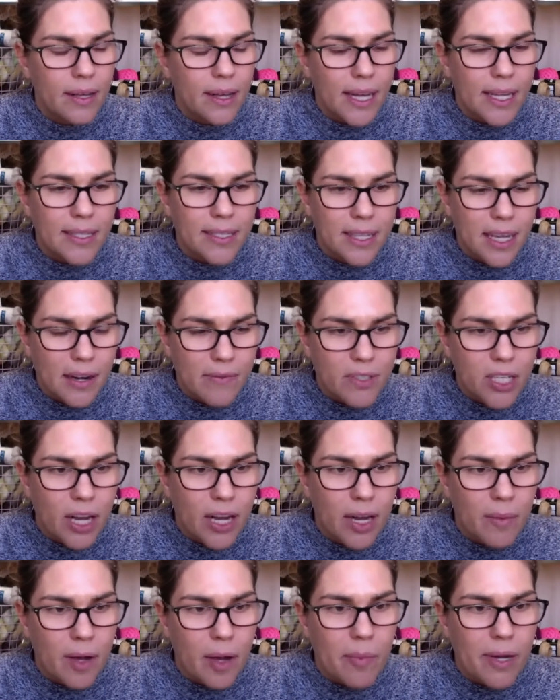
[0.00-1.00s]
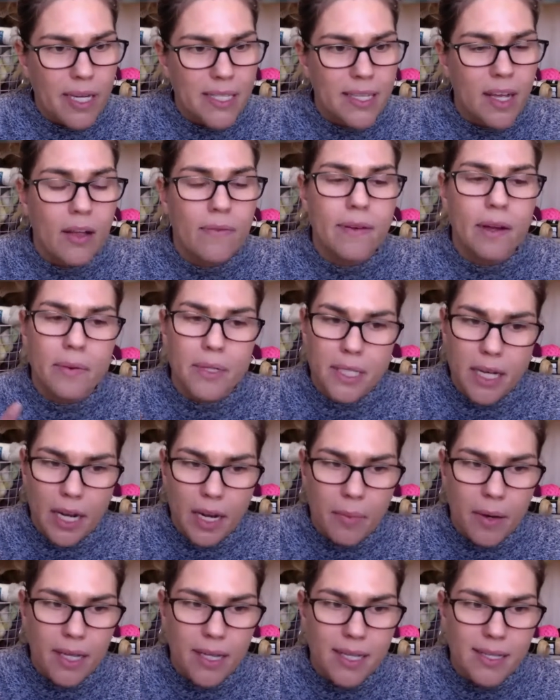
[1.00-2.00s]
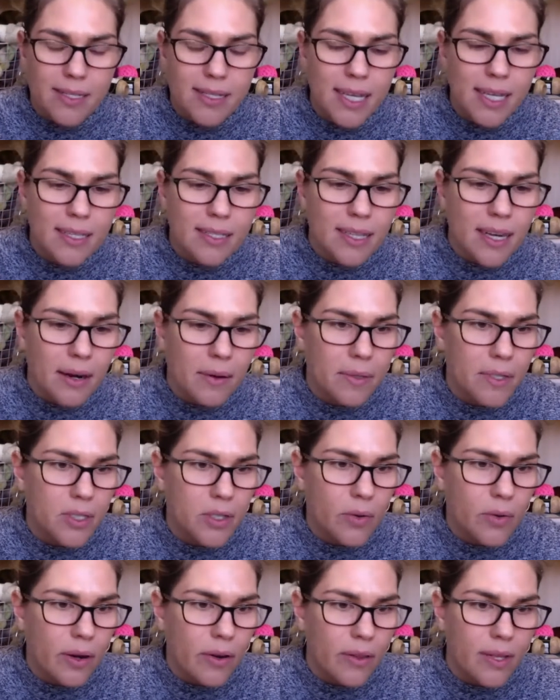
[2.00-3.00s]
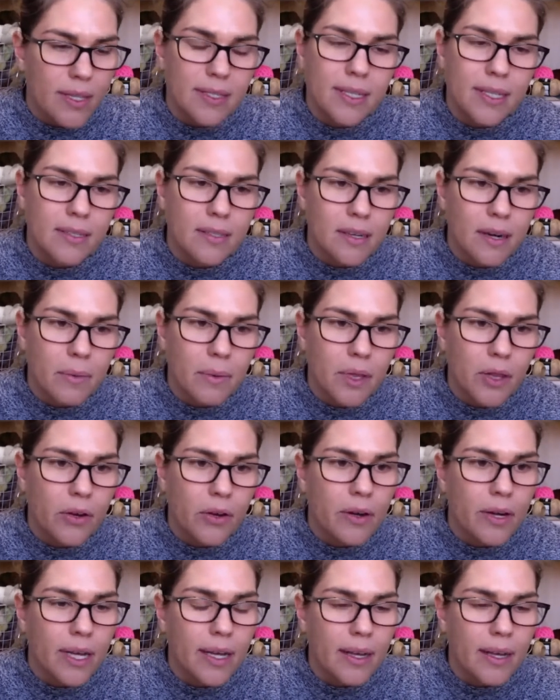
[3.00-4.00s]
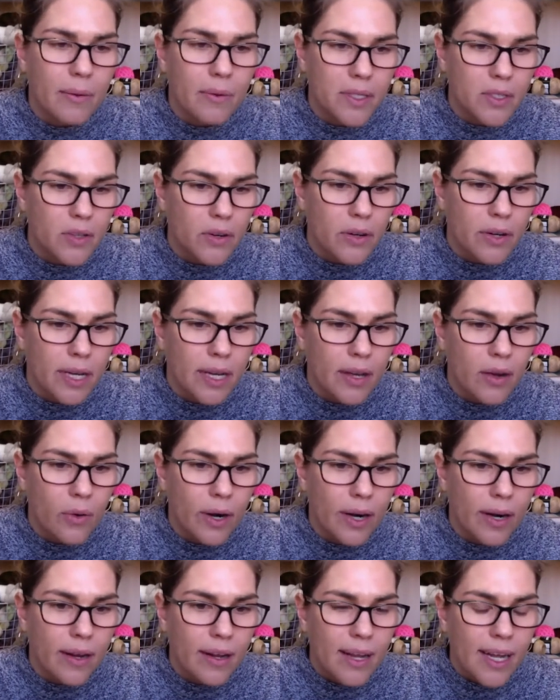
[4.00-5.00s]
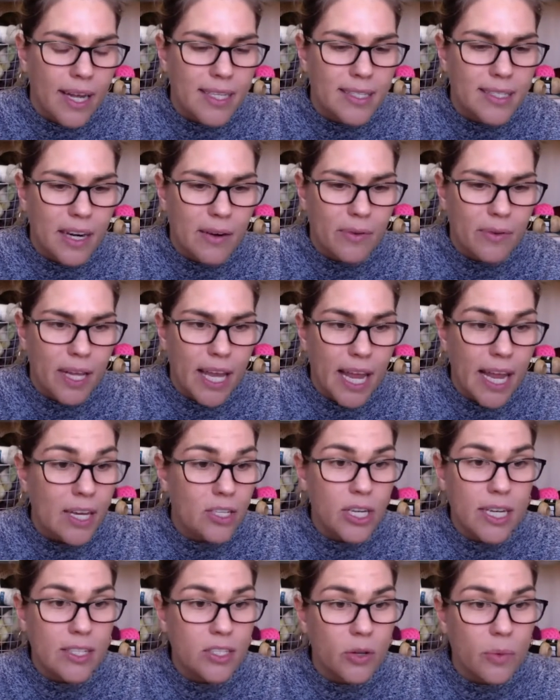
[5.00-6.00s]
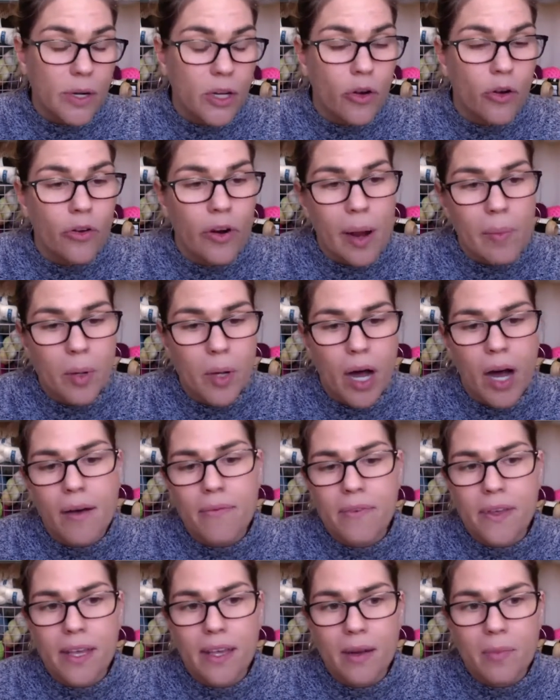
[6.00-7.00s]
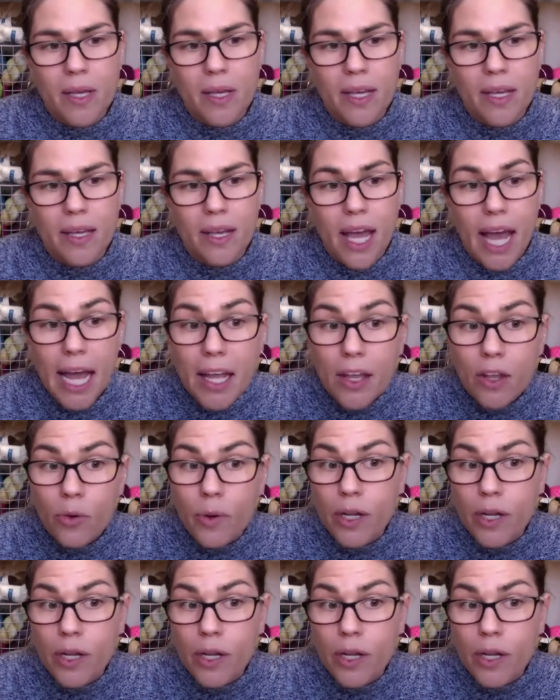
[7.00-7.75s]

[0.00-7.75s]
instead of talk about myself, I would talk about these things that I was doing or these things that I was learning. Or instead of like, hey, Jess, you want to go grab coffee? It'd be, hey, you